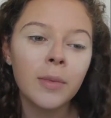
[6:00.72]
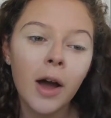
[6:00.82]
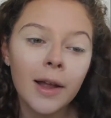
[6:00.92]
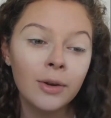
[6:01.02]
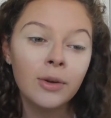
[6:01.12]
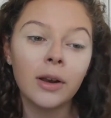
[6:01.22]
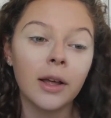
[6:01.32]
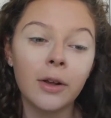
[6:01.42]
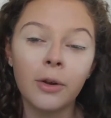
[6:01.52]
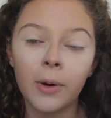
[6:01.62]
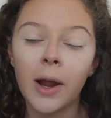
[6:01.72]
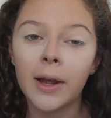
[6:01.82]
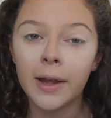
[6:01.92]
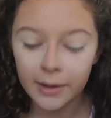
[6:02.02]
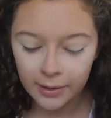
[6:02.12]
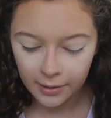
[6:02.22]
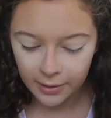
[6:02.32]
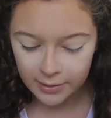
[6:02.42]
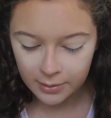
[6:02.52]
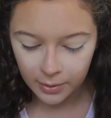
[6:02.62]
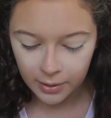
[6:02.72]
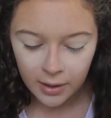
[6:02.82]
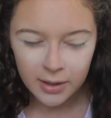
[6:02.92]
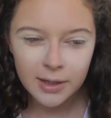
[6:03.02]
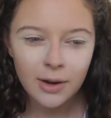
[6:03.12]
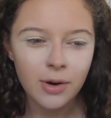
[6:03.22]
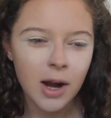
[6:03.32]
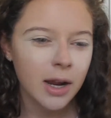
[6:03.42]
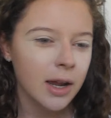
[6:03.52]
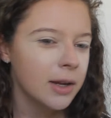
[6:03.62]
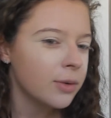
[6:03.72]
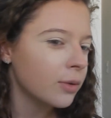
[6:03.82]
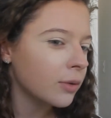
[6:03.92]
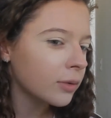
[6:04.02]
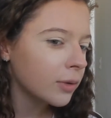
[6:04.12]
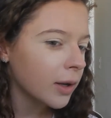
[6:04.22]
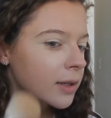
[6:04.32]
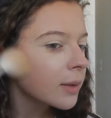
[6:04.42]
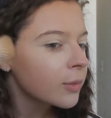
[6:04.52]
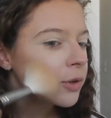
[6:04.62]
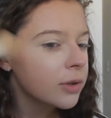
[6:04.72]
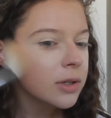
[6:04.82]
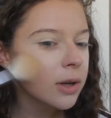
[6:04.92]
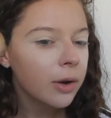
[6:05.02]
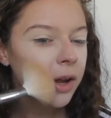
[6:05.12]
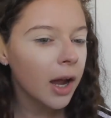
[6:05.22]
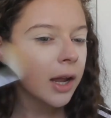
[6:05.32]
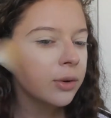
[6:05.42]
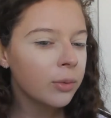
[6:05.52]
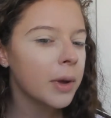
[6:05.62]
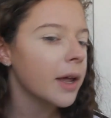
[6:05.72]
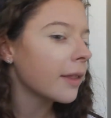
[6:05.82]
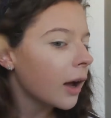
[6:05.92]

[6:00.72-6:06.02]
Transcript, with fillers: I look like a crackhead, like I swear. Is it crackhead or like someone who does cocaine or meth?